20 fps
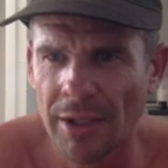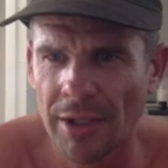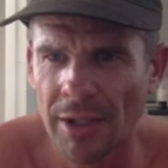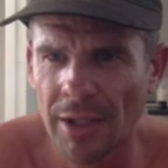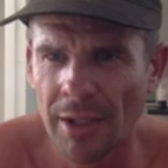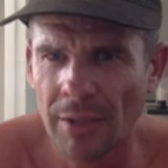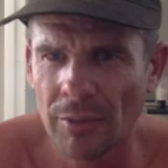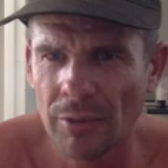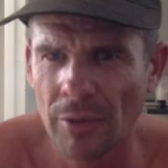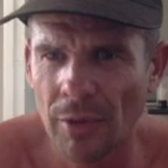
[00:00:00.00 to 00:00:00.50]
Yeah,
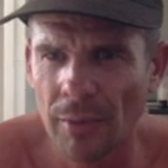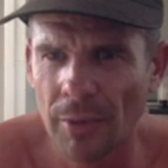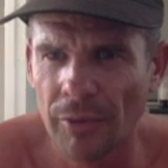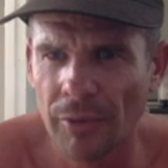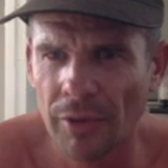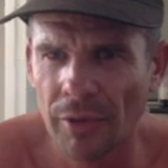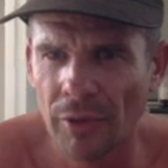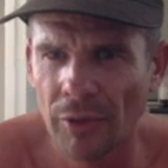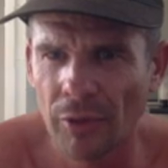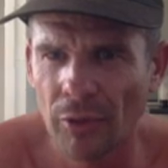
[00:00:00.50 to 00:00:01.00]
no, nappy
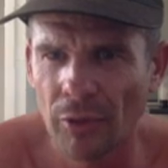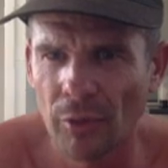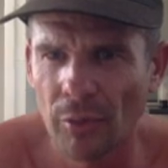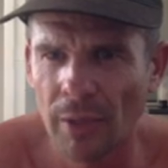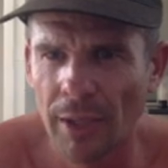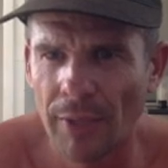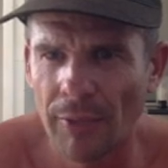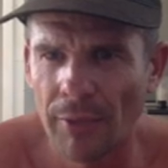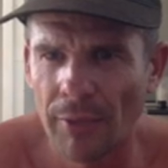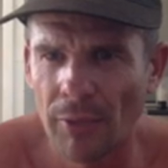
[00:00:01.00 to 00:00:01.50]
sand's not too
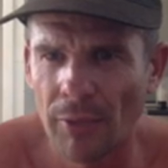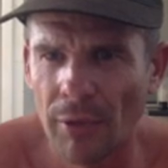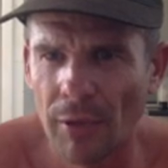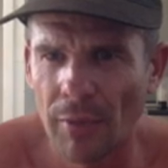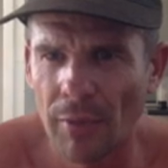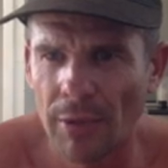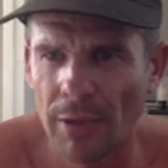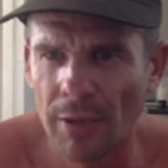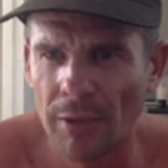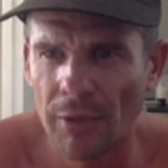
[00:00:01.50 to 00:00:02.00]
bad for the
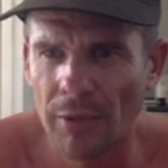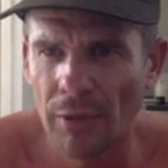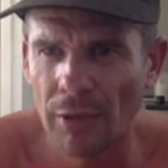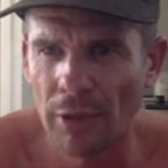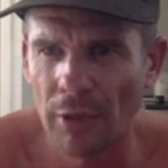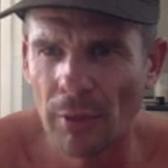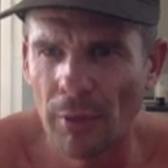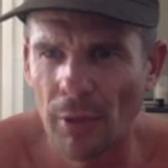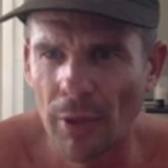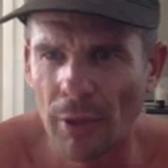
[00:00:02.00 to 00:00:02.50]
environment. Yeah, it's got a
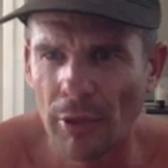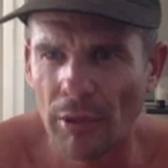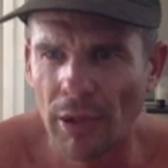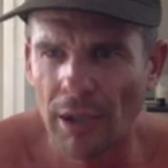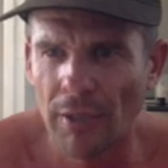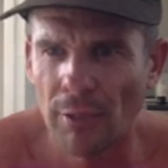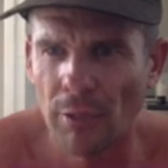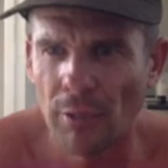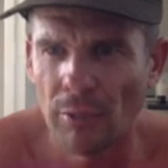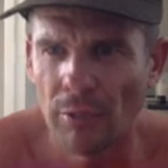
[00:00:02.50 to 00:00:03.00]
low
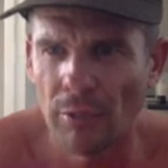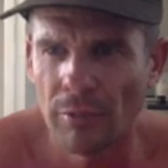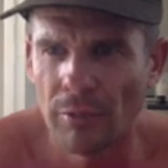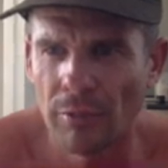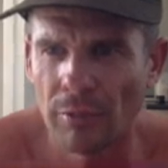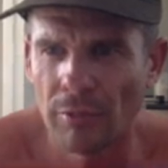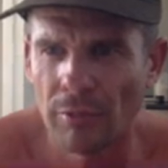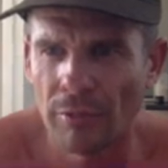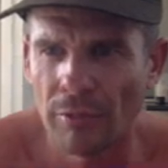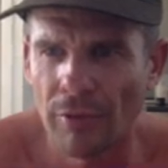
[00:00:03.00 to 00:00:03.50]
biodegradable
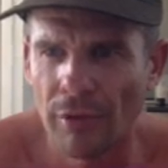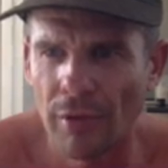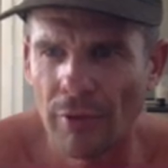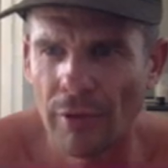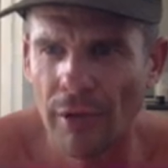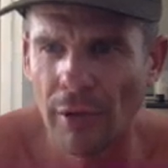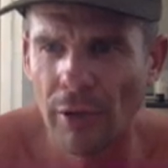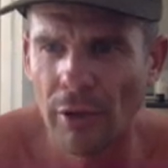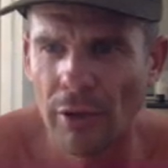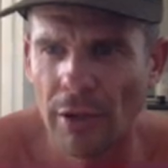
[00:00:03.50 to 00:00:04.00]

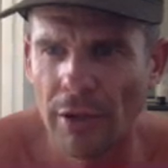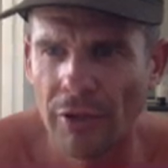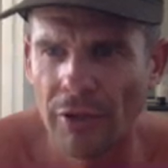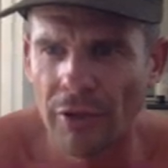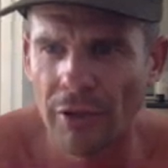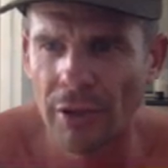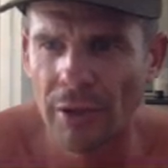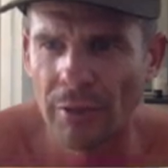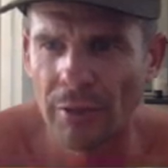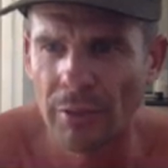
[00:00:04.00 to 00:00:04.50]
value there. So
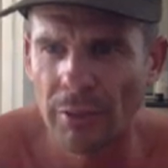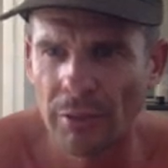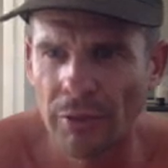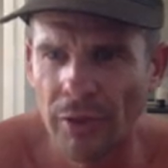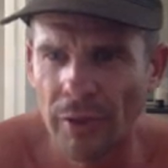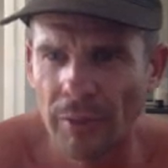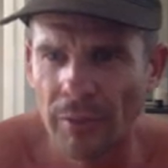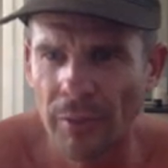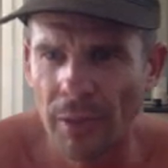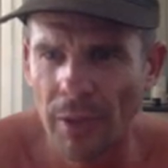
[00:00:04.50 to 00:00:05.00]
yeah, what's
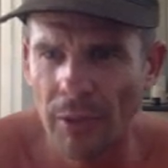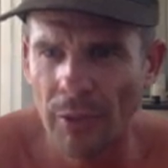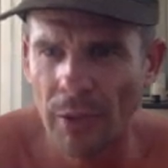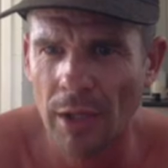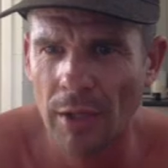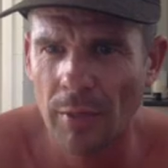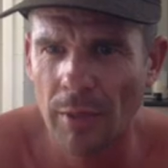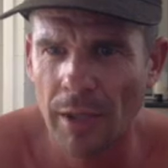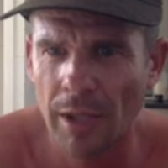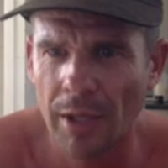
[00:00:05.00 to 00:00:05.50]
up? How's, how
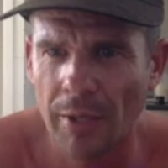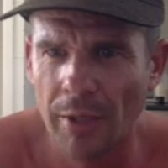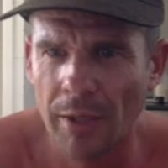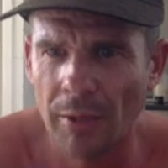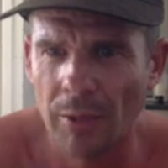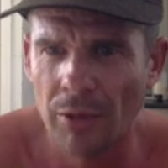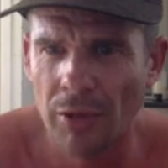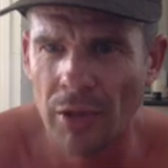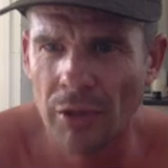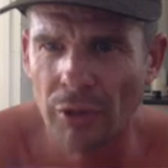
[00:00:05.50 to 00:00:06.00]
you been anyway?
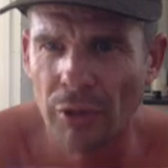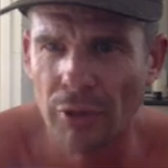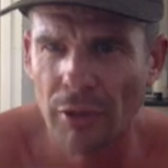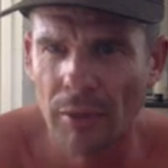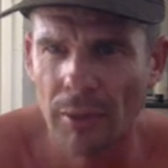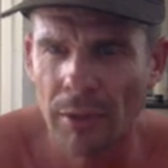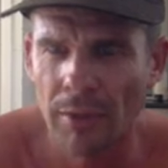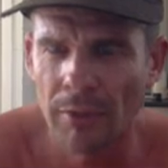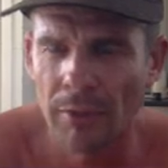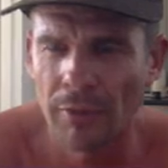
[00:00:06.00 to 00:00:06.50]
What's your Instagram?
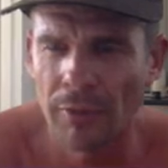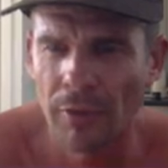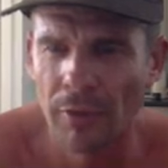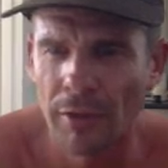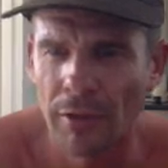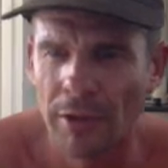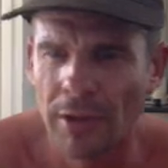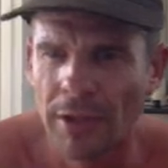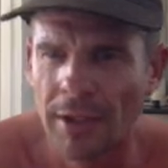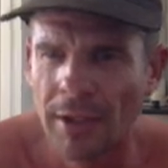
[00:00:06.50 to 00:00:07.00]
I'll give you a follow.